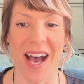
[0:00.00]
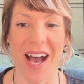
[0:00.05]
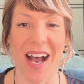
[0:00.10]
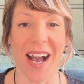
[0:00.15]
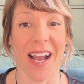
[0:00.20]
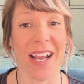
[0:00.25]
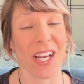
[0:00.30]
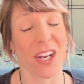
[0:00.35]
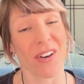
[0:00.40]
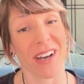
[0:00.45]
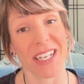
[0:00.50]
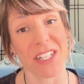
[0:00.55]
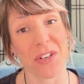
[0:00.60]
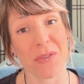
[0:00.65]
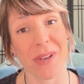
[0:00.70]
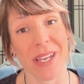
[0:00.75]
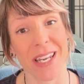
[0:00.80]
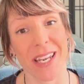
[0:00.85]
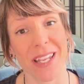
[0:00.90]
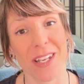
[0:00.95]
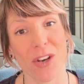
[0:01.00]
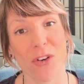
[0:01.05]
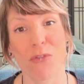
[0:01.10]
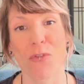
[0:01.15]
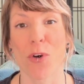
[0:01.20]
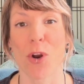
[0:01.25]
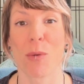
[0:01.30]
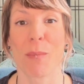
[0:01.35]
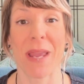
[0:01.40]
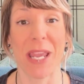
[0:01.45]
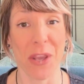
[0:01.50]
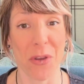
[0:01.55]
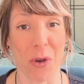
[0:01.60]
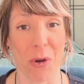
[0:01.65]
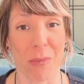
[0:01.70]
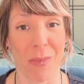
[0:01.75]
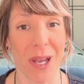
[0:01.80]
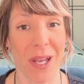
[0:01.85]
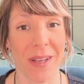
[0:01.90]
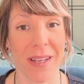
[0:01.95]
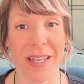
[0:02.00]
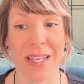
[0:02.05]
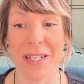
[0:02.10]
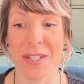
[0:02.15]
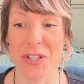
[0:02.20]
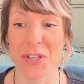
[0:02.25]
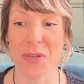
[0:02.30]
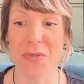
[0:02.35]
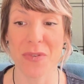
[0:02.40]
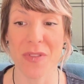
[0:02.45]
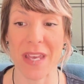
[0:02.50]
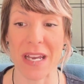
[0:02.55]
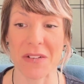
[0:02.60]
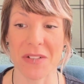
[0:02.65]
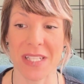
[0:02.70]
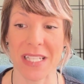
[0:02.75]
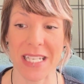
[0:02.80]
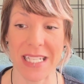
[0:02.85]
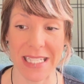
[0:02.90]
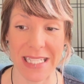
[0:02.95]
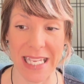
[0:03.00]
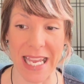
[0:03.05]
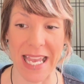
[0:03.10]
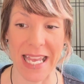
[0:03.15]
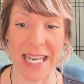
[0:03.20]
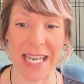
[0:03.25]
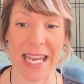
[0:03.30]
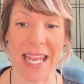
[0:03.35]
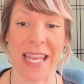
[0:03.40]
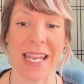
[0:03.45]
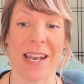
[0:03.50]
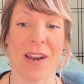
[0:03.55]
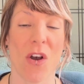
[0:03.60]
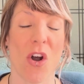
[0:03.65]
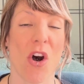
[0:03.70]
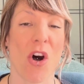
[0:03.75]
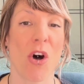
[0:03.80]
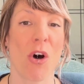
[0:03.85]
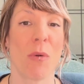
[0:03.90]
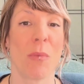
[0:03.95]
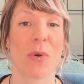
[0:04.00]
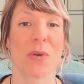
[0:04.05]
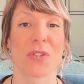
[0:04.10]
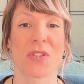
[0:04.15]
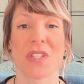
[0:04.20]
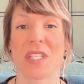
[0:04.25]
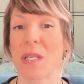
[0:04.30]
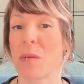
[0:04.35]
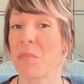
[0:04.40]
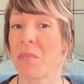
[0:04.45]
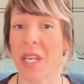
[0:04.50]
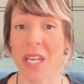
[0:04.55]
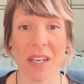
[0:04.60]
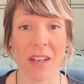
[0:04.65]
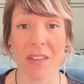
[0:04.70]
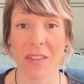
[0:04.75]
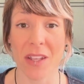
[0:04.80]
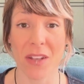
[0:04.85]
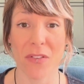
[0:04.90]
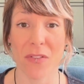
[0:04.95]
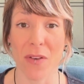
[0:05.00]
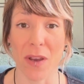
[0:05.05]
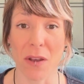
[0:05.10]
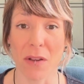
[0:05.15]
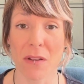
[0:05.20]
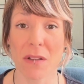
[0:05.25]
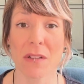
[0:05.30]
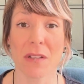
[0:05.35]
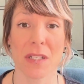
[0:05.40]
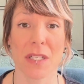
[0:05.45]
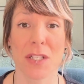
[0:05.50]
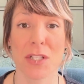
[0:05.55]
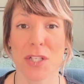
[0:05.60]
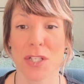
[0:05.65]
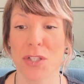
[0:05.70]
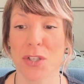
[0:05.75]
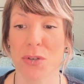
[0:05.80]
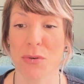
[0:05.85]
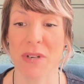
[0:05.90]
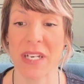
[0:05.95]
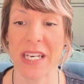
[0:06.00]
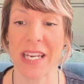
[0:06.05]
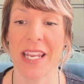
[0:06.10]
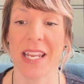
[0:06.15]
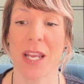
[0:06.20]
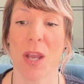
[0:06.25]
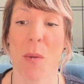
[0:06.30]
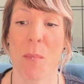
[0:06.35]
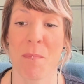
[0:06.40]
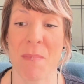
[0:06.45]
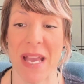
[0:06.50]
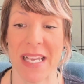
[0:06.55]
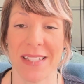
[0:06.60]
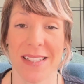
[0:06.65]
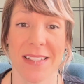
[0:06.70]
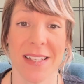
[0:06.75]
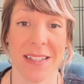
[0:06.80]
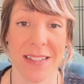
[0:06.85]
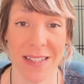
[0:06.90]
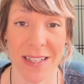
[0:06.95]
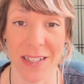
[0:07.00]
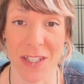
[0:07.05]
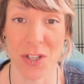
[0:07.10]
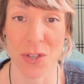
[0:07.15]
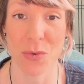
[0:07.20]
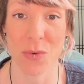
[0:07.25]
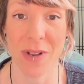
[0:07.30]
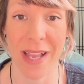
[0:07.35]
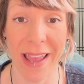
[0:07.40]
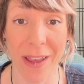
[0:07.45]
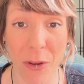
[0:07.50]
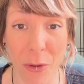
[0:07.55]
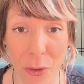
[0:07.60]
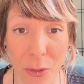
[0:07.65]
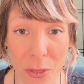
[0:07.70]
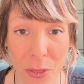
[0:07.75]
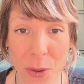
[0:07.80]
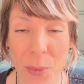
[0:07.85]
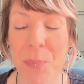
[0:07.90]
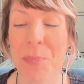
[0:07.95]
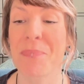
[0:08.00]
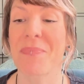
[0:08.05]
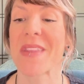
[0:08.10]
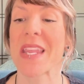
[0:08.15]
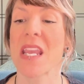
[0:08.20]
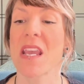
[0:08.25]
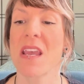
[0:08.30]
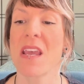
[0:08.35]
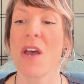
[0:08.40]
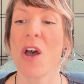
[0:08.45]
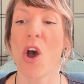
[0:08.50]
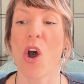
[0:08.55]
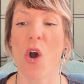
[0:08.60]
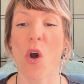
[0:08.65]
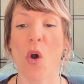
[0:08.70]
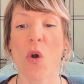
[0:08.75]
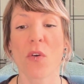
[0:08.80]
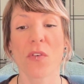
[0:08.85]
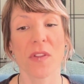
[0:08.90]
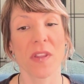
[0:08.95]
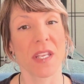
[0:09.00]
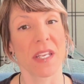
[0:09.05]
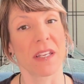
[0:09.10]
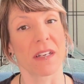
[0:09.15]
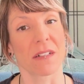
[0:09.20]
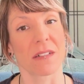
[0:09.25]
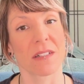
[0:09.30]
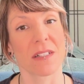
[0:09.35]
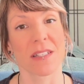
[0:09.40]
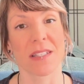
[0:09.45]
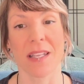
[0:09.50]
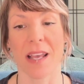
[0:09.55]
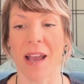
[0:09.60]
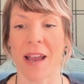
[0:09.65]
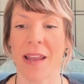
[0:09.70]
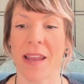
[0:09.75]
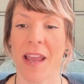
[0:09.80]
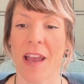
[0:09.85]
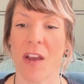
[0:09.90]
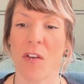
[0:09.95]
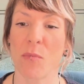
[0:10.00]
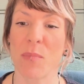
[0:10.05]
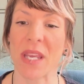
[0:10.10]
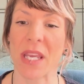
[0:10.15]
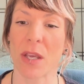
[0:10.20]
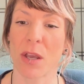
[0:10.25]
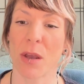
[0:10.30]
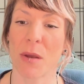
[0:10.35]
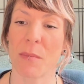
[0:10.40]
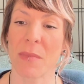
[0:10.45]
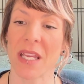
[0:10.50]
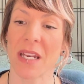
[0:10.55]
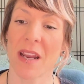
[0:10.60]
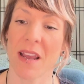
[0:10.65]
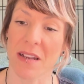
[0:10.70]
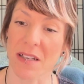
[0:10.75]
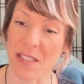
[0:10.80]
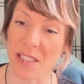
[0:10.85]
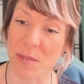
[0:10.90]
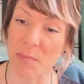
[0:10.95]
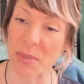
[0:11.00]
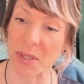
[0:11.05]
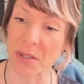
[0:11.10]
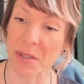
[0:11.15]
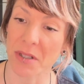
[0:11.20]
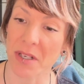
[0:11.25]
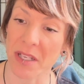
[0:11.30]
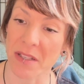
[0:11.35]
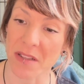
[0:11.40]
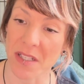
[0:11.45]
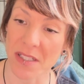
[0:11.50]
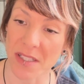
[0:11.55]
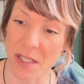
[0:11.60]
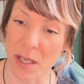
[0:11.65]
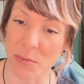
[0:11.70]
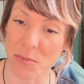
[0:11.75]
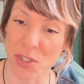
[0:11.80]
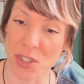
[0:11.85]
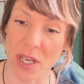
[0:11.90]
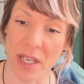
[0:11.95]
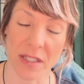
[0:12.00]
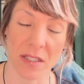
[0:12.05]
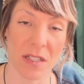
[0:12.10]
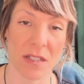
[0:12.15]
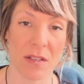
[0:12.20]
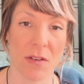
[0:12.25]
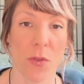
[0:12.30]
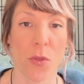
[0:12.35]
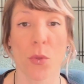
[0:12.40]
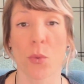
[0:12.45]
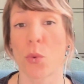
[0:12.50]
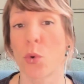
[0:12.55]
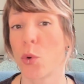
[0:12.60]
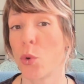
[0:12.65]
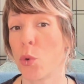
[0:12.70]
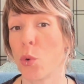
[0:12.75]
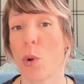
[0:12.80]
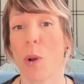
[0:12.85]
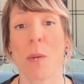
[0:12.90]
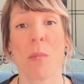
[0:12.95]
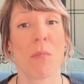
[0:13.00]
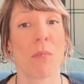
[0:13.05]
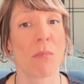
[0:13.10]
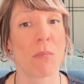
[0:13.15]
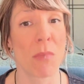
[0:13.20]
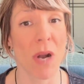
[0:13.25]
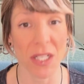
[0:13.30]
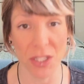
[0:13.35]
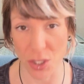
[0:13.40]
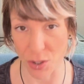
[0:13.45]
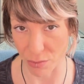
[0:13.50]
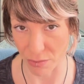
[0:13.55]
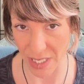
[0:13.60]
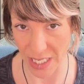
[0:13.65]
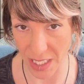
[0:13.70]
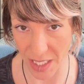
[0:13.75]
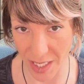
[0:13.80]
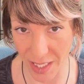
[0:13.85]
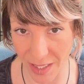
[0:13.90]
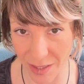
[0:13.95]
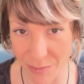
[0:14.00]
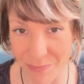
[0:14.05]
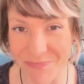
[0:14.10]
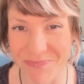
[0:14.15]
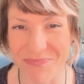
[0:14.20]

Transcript: I graduated from A O M A in two thousand ten and almost immediately fell into treating men's sexual health. Over the years, I have become an expert in the subject through much reading,